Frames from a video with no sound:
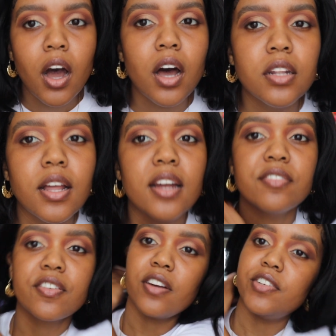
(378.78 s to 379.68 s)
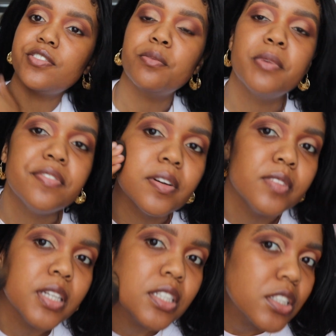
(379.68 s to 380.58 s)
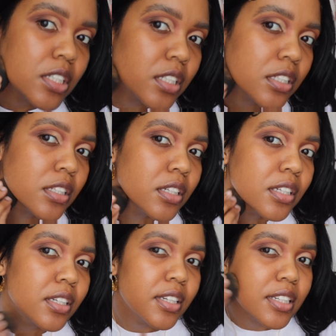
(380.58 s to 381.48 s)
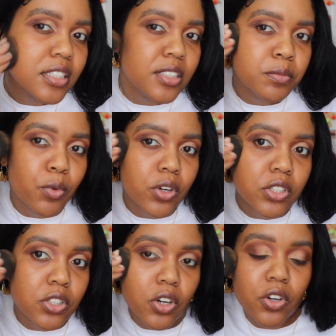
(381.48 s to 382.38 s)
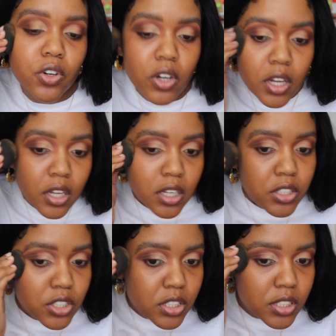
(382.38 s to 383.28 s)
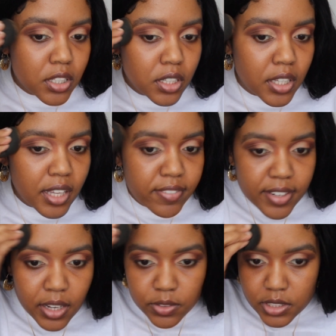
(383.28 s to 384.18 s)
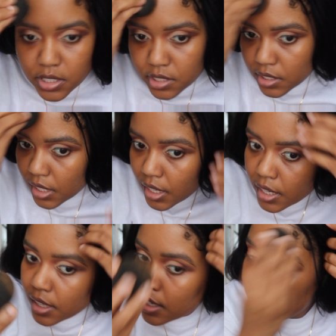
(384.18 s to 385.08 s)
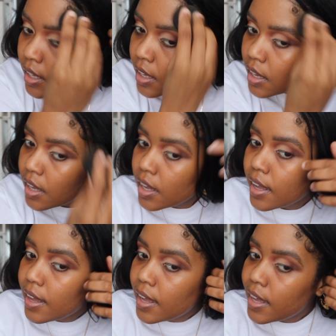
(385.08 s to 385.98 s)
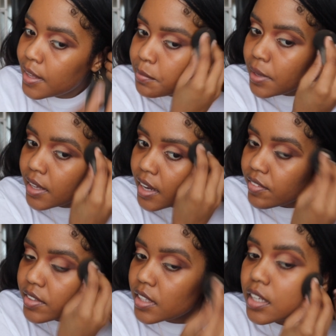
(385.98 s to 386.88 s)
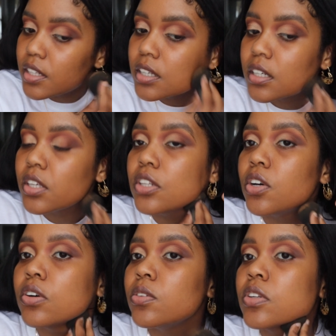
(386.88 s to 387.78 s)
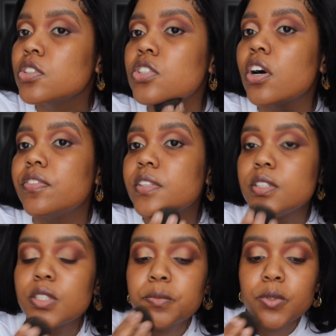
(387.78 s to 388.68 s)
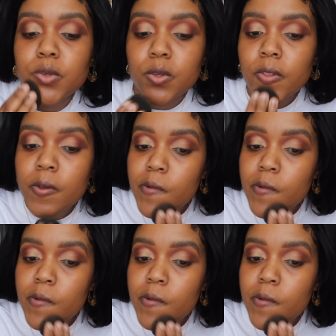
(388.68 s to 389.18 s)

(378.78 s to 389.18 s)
a lot of coverage from my foundation. It's more so just to even out the skin and make everything look, you know, soft and smooth